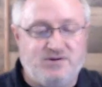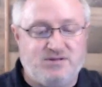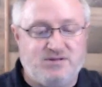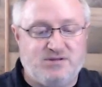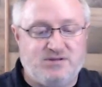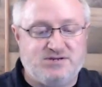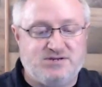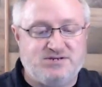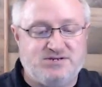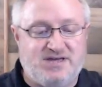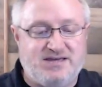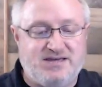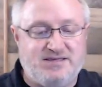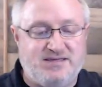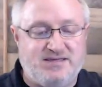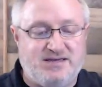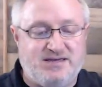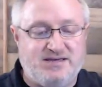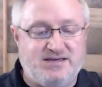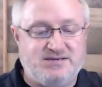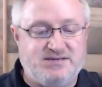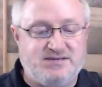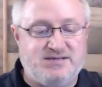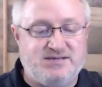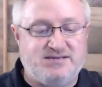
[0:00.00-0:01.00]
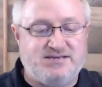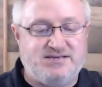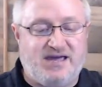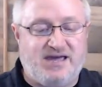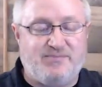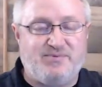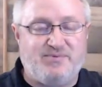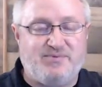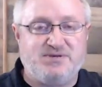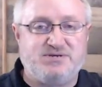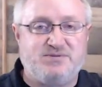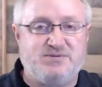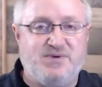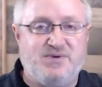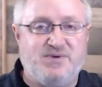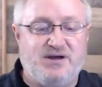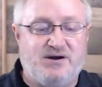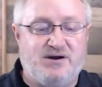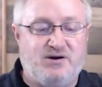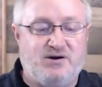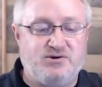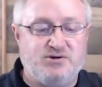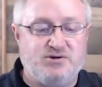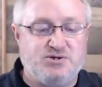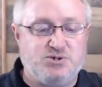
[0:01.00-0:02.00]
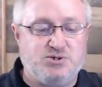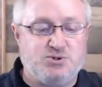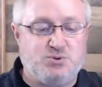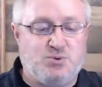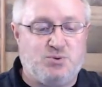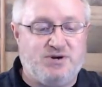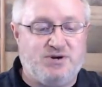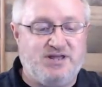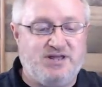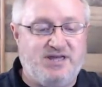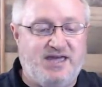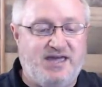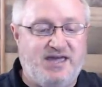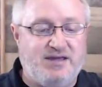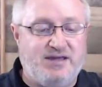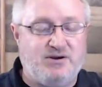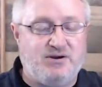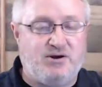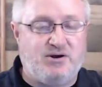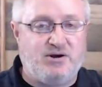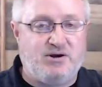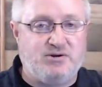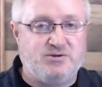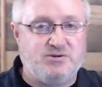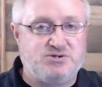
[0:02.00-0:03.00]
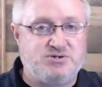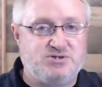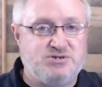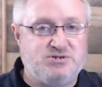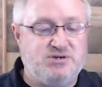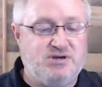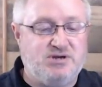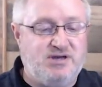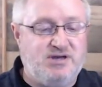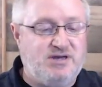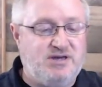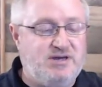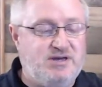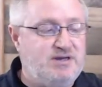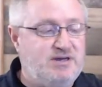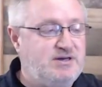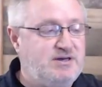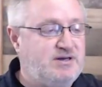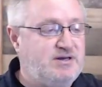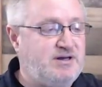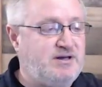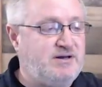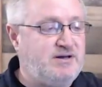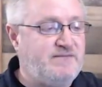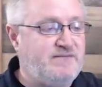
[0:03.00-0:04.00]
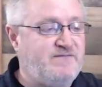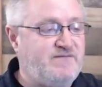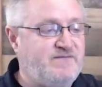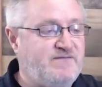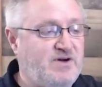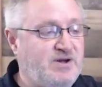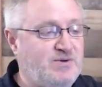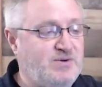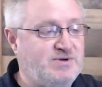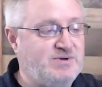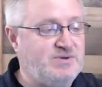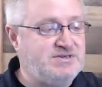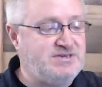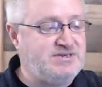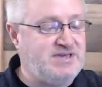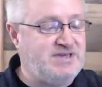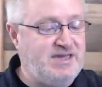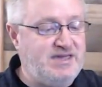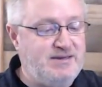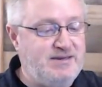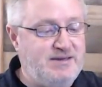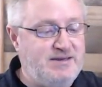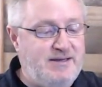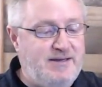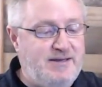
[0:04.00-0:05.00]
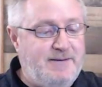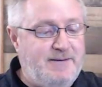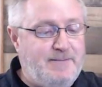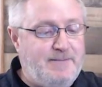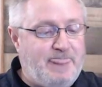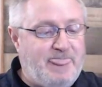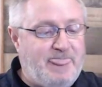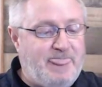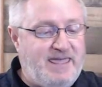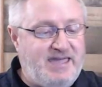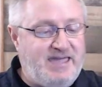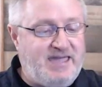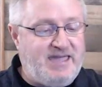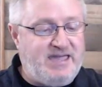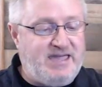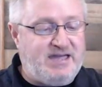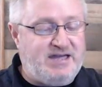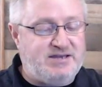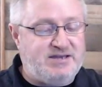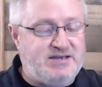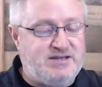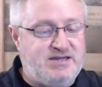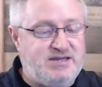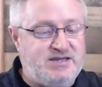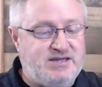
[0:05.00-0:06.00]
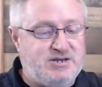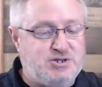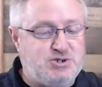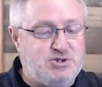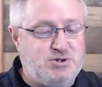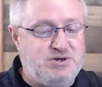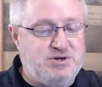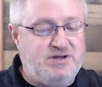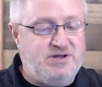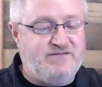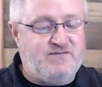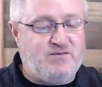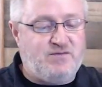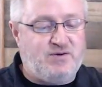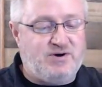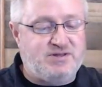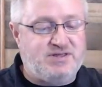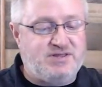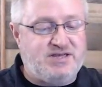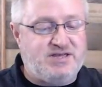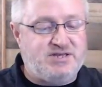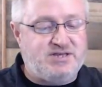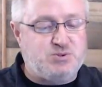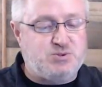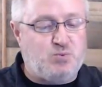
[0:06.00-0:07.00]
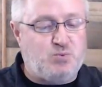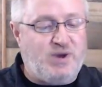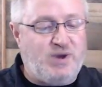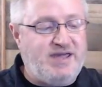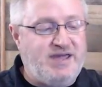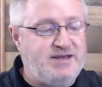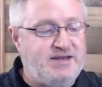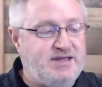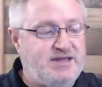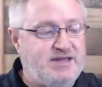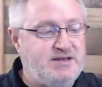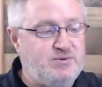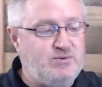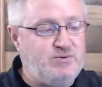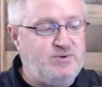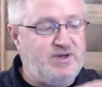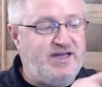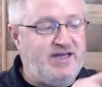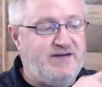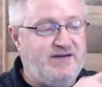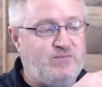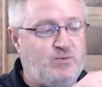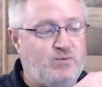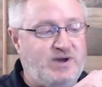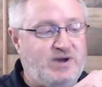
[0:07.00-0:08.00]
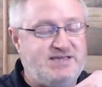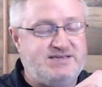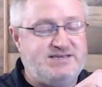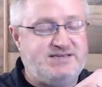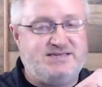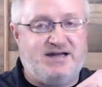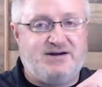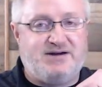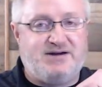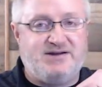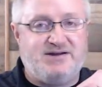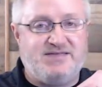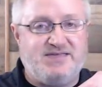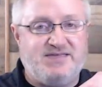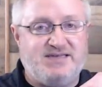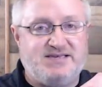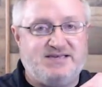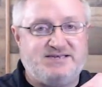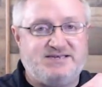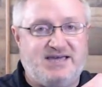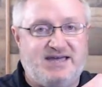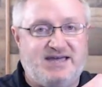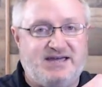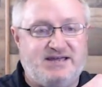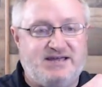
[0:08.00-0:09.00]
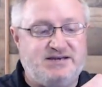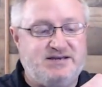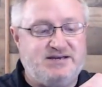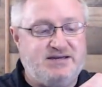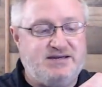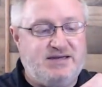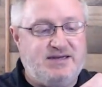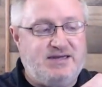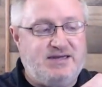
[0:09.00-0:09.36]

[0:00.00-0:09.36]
It looks like this. This happens to be 128 hertz frequency. And in a tuning fork that's weighted, we have weights down on this end.